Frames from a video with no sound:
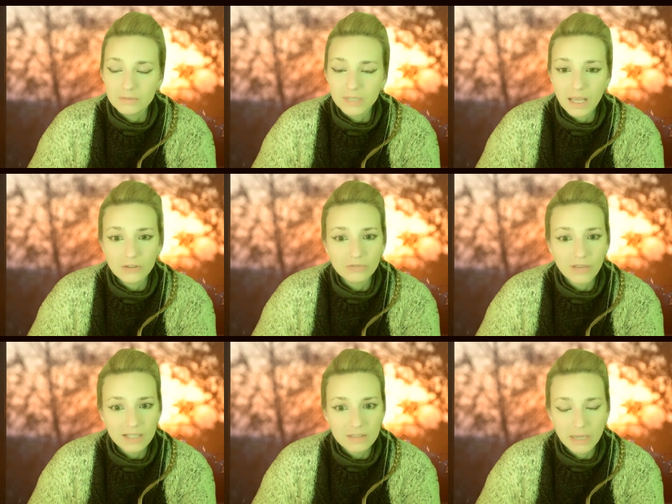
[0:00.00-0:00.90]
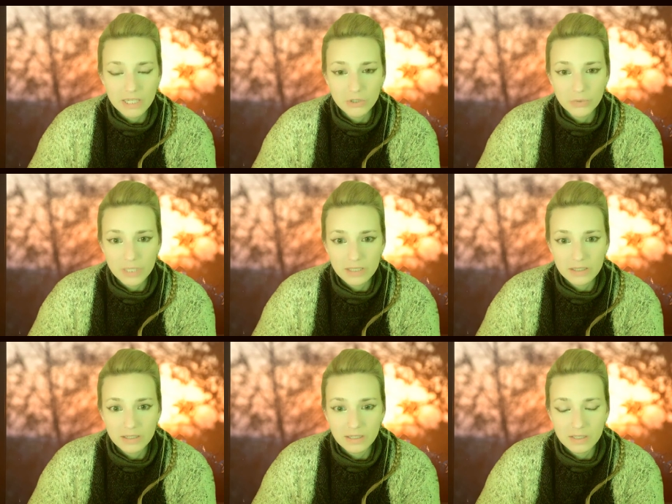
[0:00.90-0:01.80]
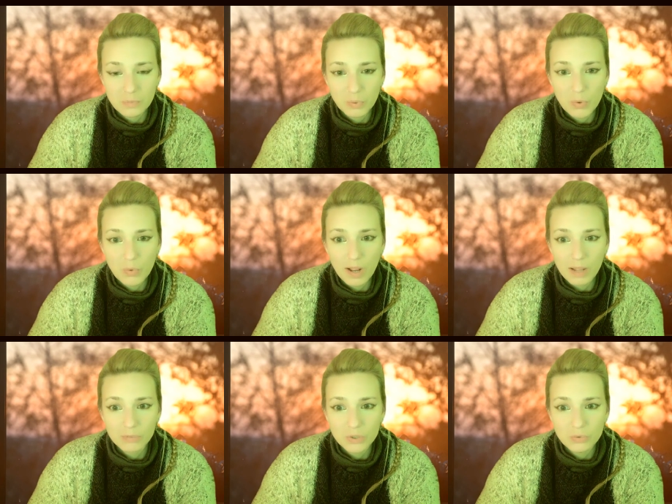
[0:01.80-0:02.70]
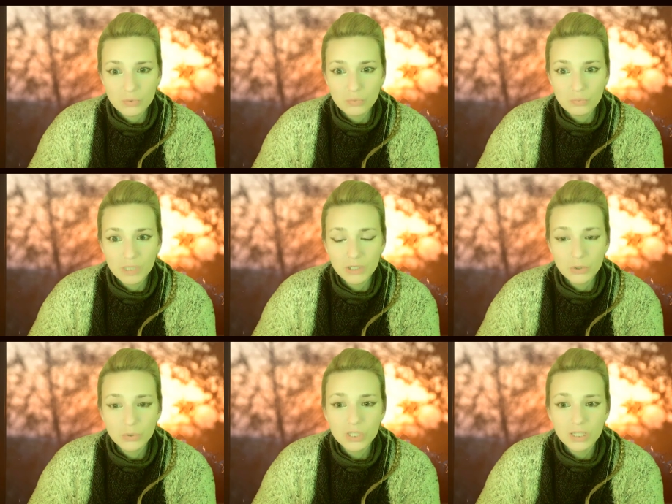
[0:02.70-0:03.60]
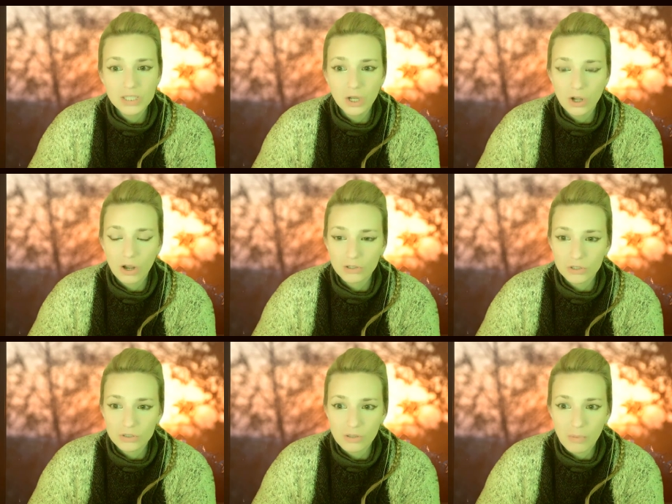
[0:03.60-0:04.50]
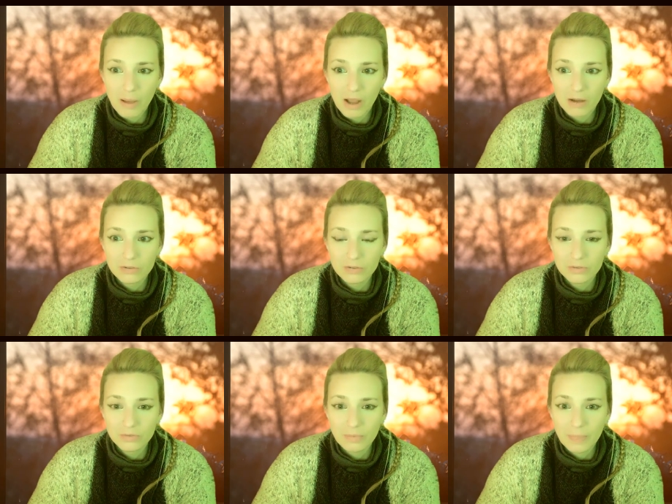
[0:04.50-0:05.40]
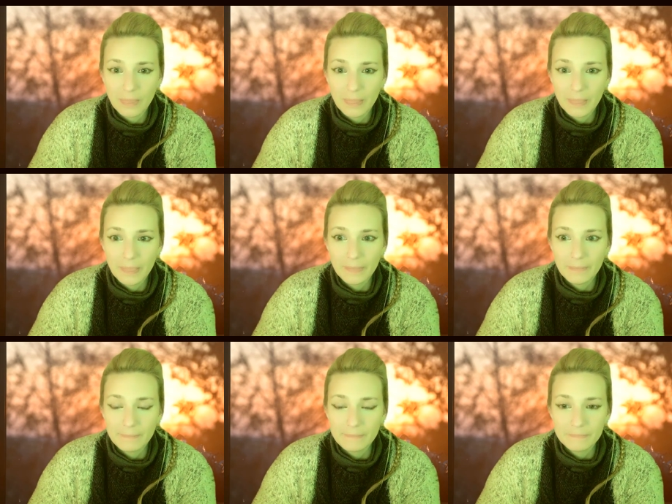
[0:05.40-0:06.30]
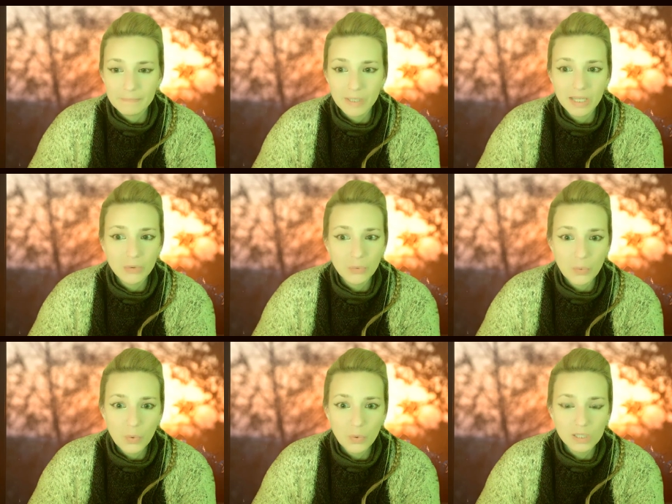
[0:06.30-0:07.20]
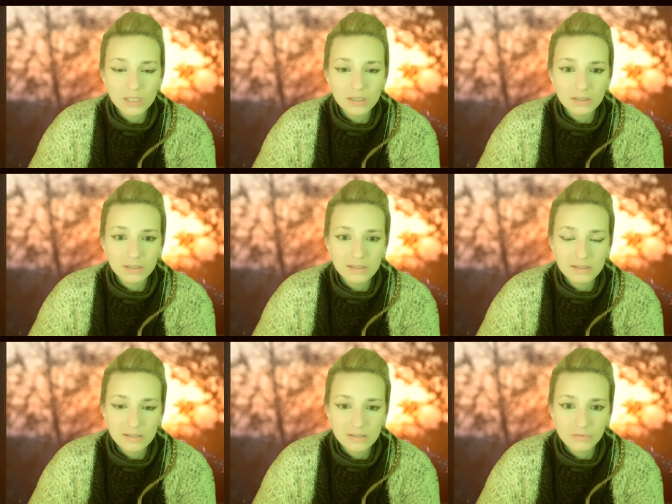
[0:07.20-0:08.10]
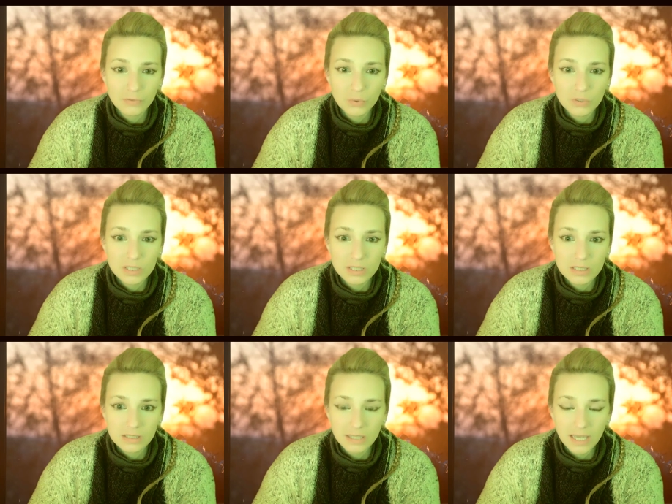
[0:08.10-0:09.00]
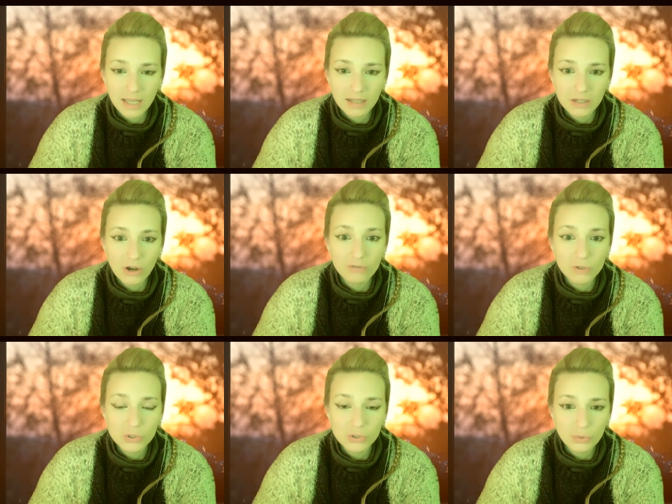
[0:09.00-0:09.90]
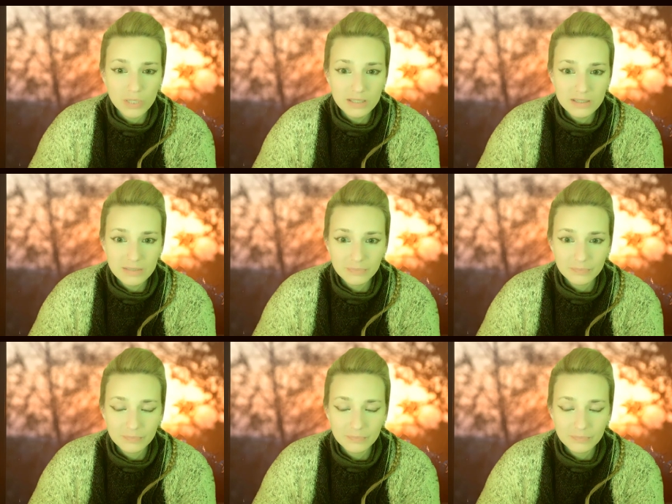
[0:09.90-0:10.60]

Now, the vast majority is programmed to be totally unconscious about playing a role in these false and cover stories.